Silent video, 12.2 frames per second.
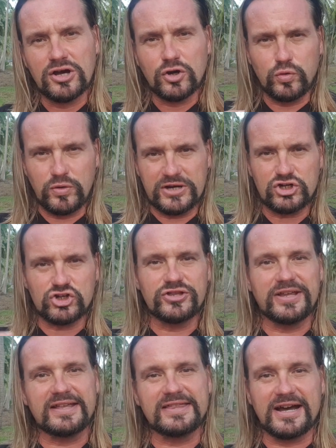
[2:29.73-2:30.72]
question
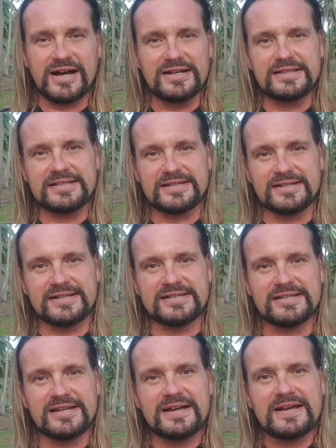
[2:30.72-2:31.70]
and
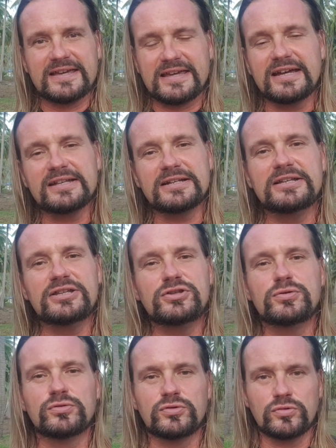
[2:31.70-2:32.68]
answers can
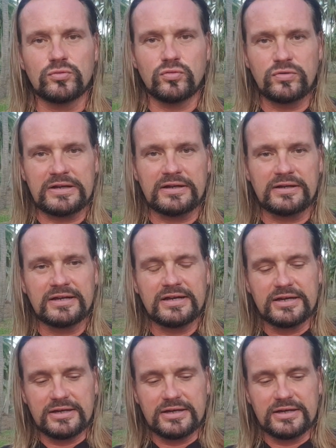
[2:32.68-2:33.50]
lead you to real